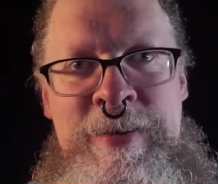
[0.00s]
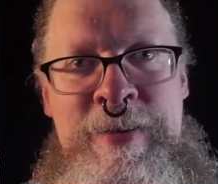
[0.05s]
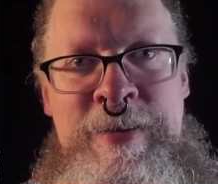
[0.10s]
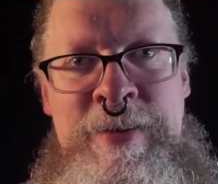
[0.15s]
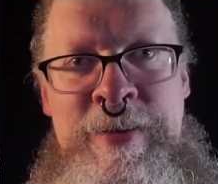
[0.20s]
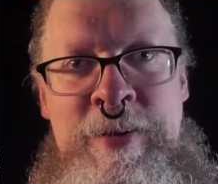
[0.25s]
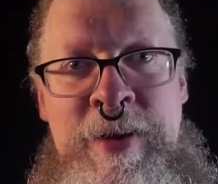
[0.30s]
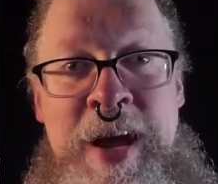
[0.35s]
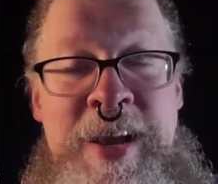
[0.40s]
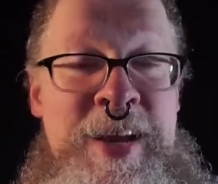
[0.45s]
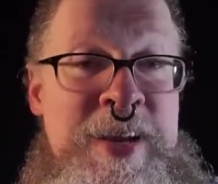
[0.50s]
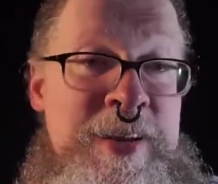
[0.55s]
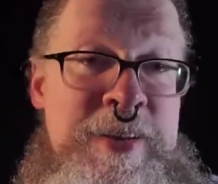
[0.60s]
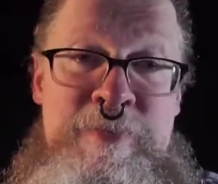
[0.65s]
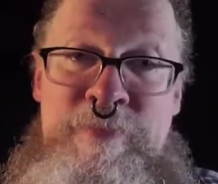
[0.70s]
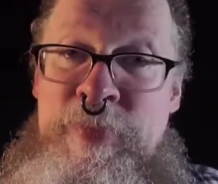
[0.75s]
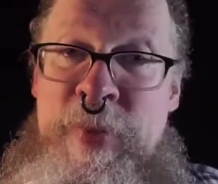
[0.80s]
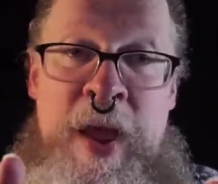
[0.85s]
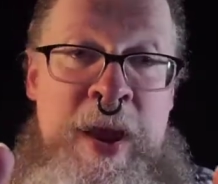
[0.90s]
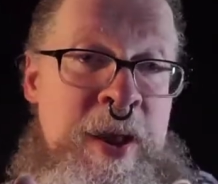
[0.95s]
You know, I didn't.
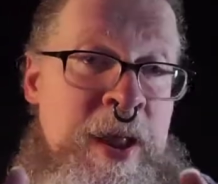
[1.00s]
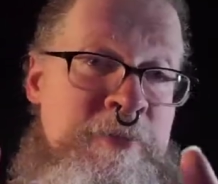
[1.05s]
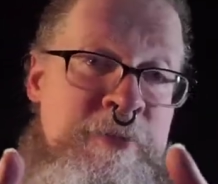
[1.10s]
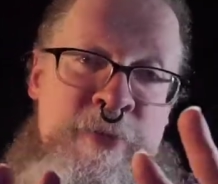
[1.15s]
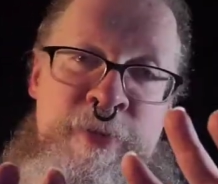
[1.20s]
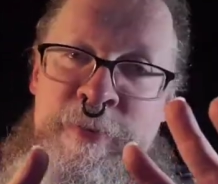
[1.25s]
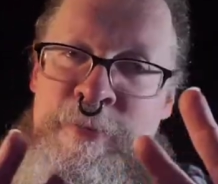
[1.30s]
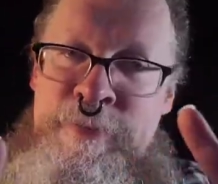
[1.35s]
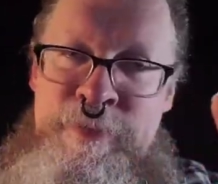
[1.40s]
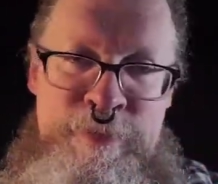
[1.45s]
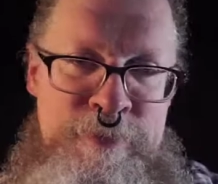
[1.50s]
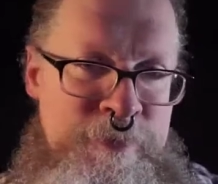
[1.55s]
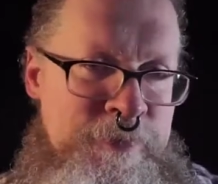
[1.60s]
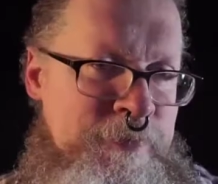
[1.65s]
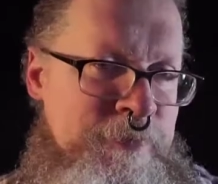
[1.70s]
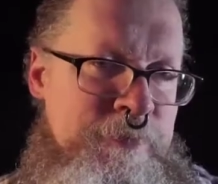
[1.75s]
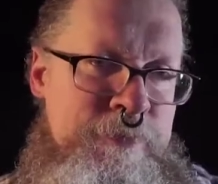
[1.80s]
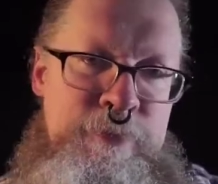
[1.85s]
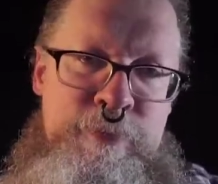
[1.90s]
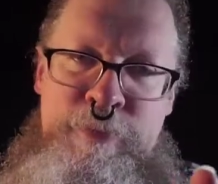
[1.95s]
I never
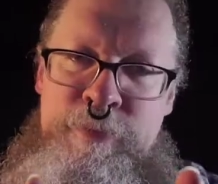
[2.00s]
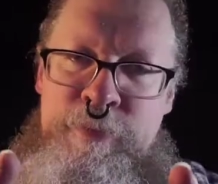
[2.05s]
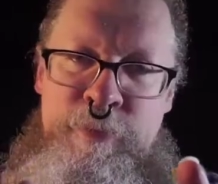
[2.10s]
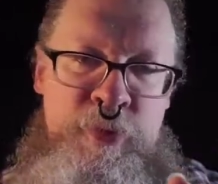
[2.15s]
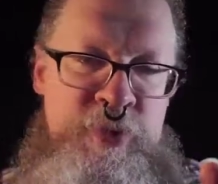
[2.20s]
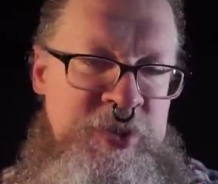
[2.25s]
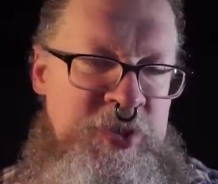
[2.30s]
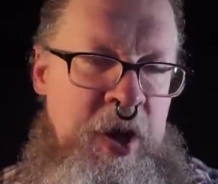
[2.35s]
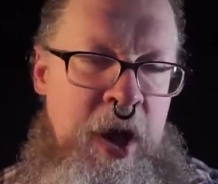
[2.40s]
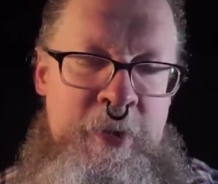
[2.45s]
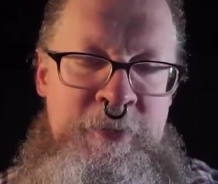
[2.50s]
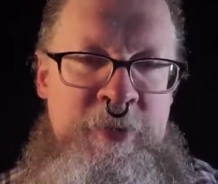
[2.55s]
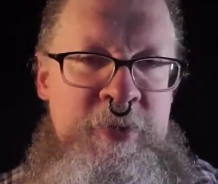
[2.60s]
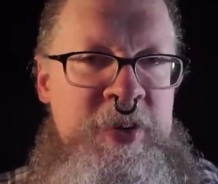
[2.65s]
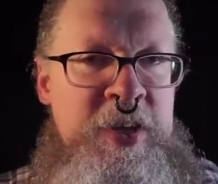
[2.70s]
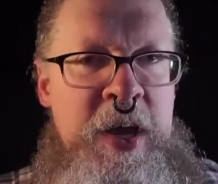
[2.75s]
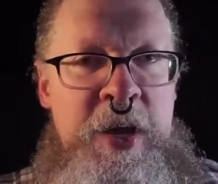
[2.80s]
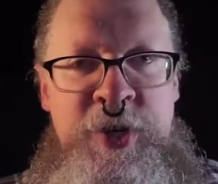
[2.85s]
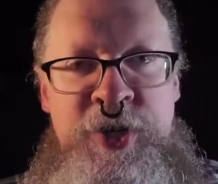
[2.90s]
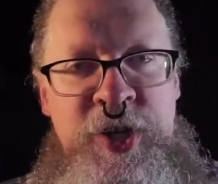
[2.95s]
was
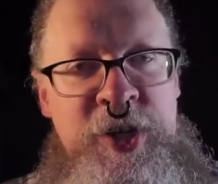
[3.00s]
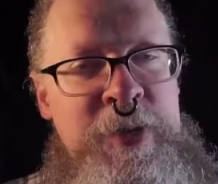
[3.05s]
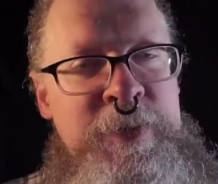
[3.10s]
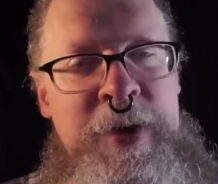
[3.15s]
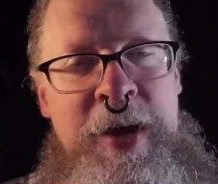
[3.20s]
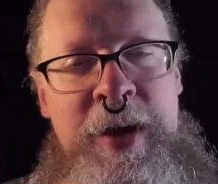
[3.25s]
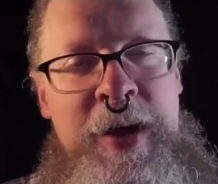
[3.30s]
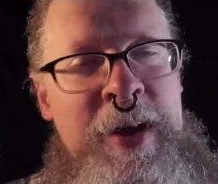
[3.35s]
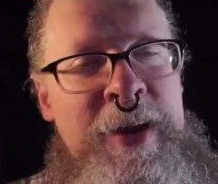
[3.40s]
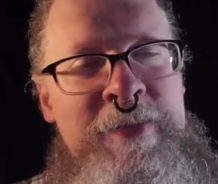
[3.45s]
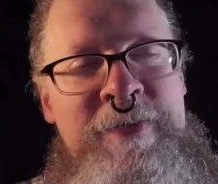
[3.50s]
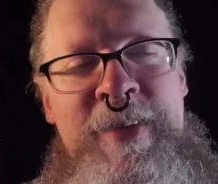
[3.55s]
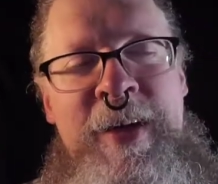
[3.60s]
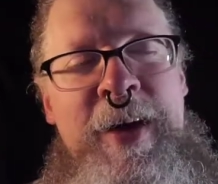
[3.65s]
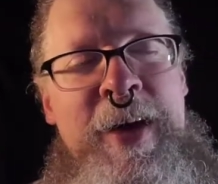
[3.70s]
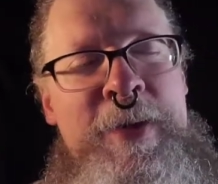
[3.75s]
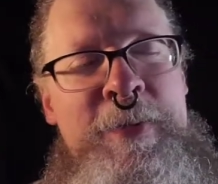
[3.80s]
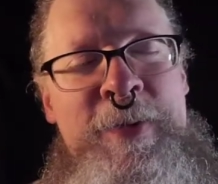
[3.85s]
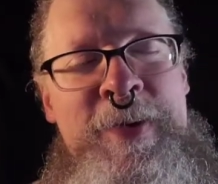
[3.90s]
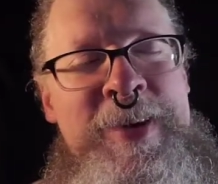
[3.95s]
confrontational about any of
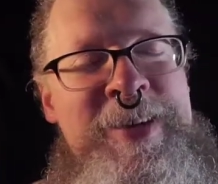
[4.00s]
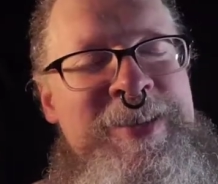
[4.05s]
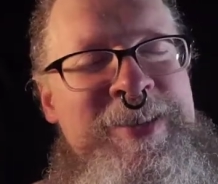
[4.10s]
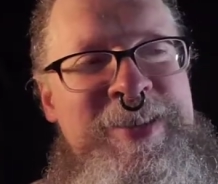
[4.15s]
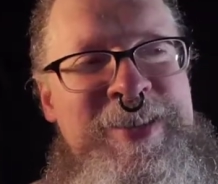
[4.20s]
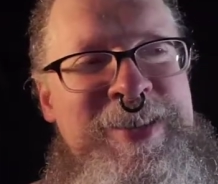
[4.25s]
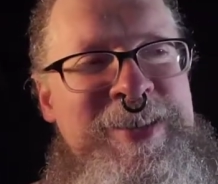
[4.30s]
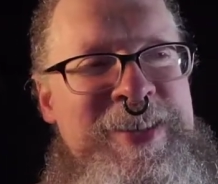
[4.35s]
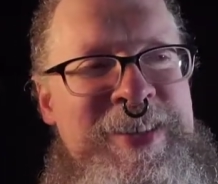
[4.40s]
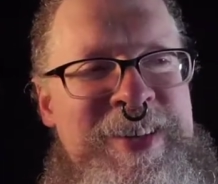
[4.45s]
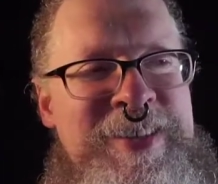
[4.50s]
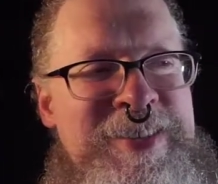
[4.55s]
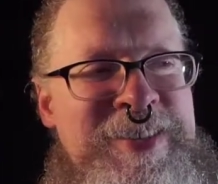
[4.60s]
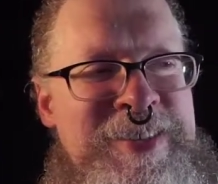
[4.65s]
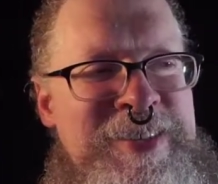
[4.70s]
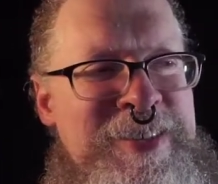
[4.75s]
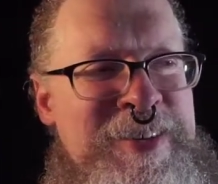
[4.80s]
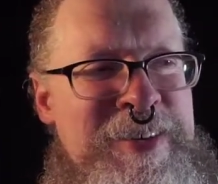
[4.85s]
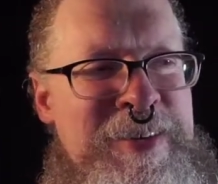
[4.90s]
that, but it's just it's.